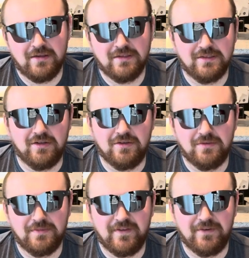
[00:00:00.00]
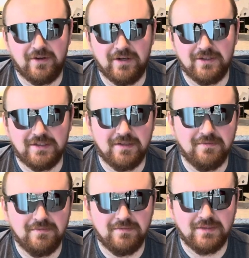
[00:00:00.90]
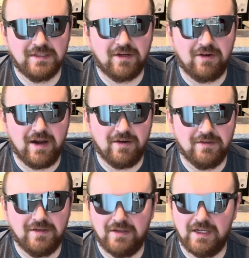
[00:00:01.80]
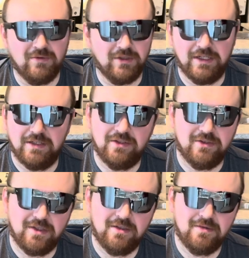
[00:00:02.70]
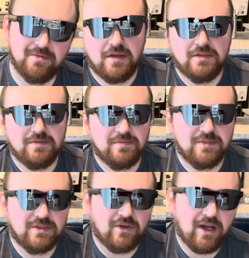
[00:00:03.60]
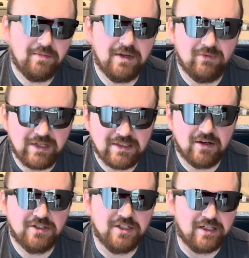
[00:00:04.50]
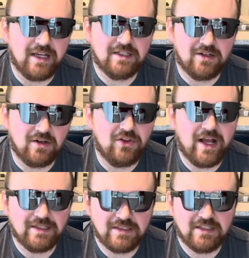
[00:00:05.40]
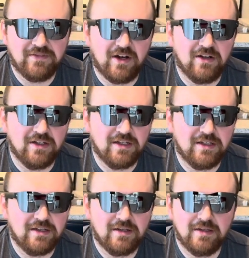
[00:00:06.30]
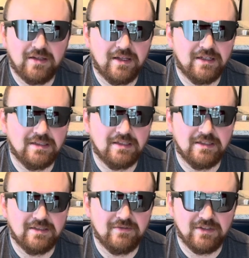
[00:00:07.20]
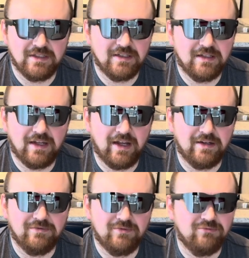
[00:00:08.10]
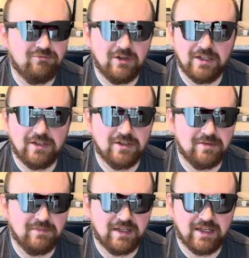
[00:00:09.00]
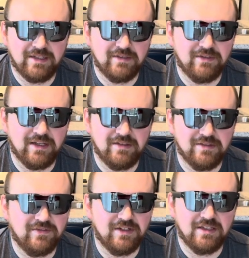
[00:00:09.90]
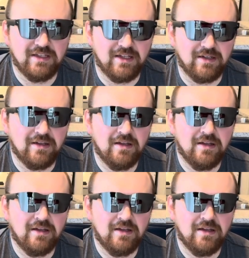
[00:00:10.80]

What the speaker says: So if you're interested, stick around and we'll get into it. So I've been researching XR glasses fairly extensively. I really couldn't make heads or tails of anything.